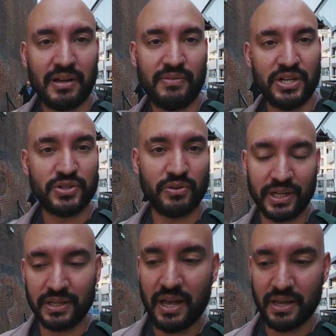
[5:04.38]

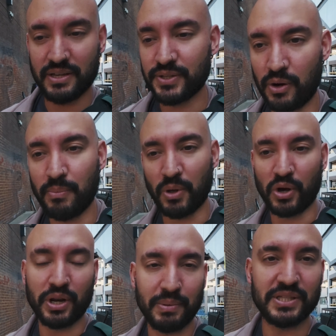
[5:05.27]
adventuring, so I'm
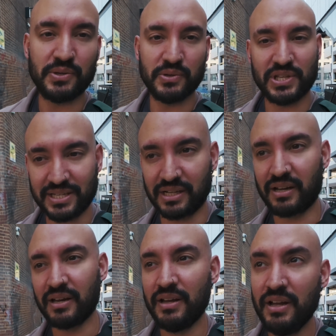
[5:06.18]
not going to be too
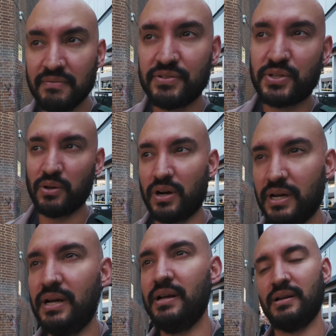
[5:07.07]
static for too
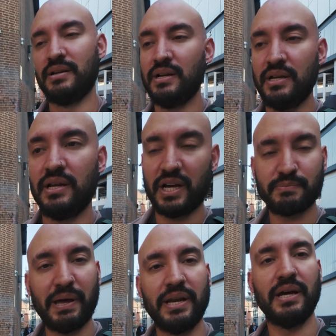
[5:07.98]
long. I
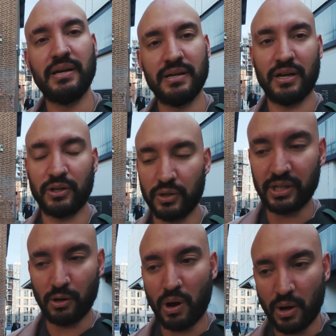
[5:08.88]
spent a
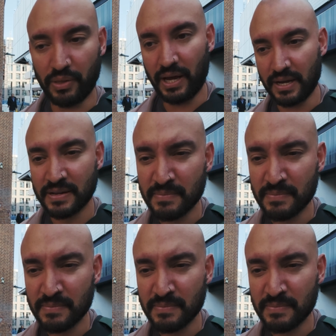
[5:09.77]
good little while there,